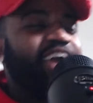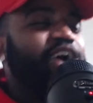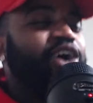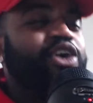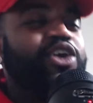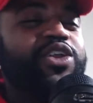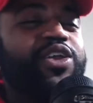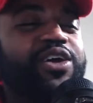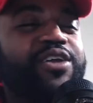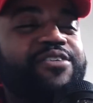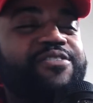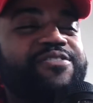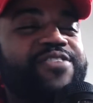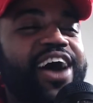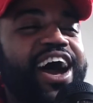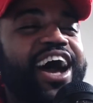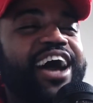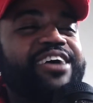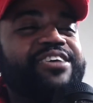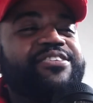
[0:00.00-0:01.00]
you know the
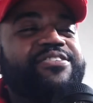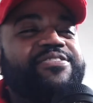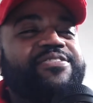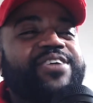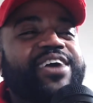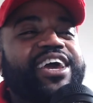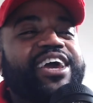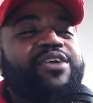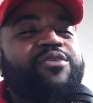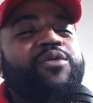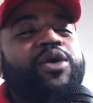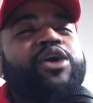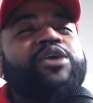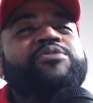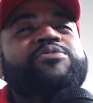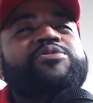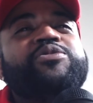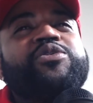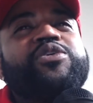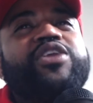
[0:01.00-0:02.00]
vibes, man. Welcome
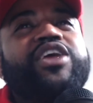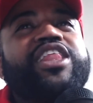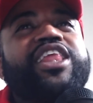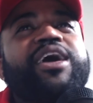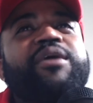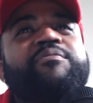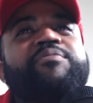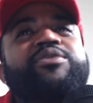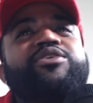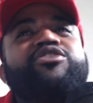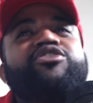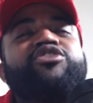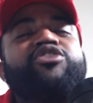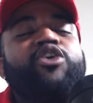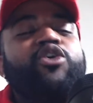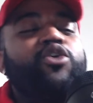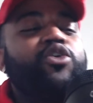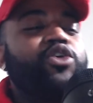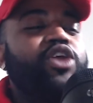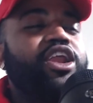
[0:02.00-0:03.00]
to another
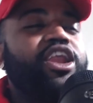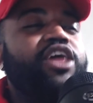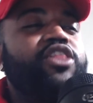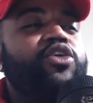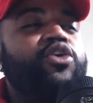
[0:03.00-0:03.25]
episode, another